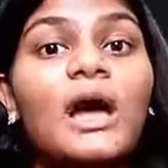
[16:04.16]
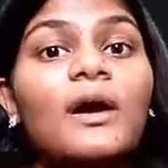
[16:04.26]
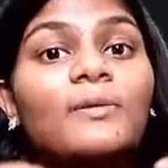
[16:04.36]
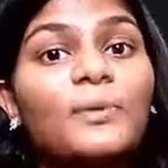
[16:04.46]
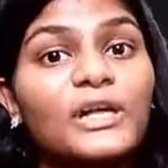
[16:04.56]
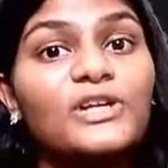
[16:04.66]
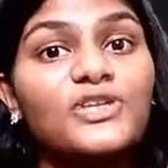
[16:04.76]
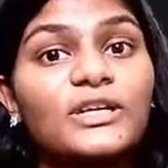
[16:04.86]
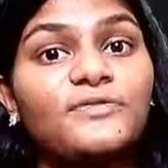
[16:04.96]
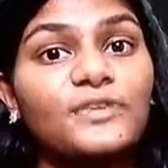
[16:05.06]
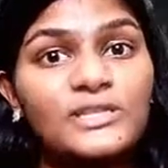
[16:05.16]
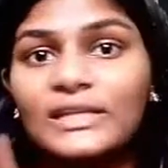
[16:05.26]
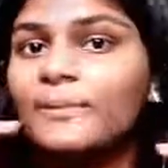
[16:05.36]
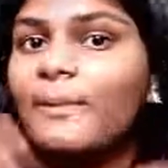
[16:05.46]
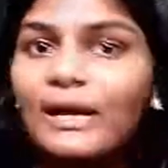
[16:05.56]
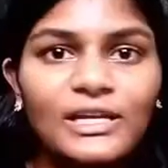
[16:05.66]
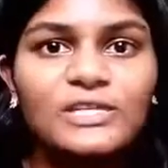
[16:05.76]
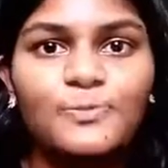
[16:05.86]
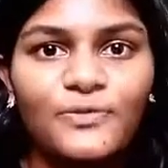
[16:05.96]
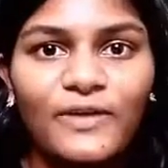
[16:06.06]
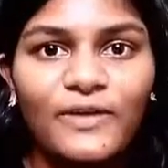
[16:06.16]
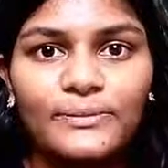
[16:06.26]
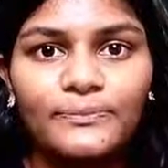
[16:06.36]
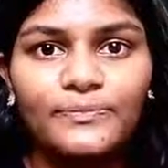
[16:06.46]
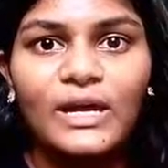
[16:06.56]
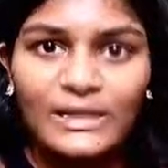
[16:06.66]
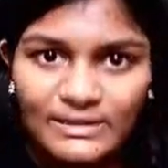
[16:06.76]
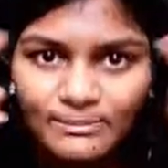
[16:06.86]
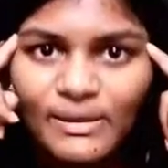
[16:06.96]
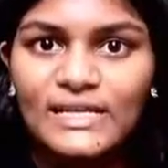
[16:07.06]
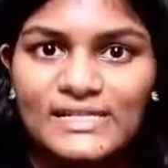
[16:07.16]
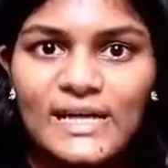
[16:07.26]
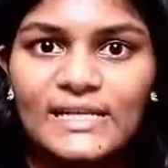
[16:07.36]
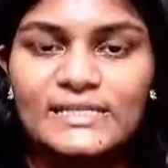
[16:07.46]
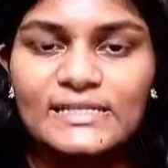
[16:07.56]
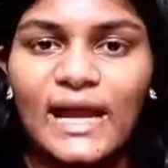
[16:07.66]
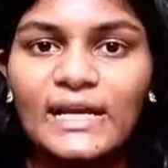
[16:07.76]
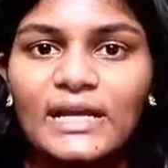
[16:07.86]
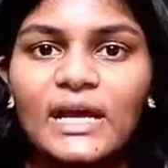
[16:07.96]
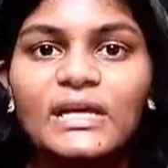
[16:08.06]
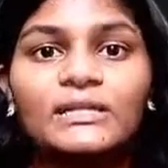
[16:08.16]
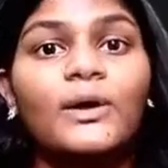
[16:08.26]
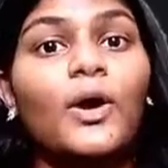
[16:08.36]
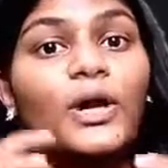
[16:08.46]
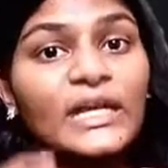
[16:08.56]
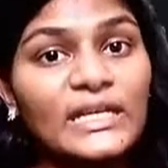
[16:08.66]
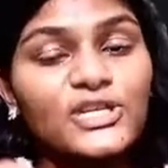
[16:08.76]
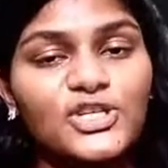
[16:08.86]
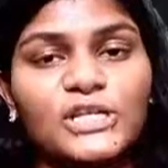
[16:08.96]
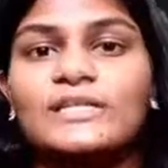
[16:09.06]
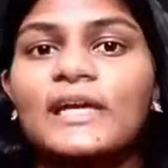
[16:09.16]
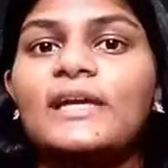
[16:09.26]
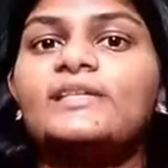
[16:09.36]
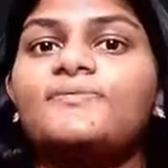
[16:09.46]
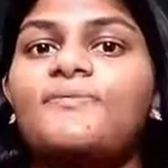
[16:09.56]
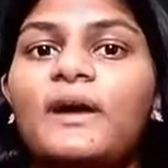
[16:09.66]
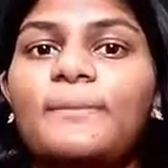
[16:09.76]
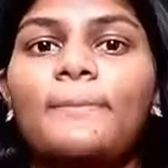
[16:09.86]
potential difference that the battery is providing? Makes sense, right? The initial, say it's one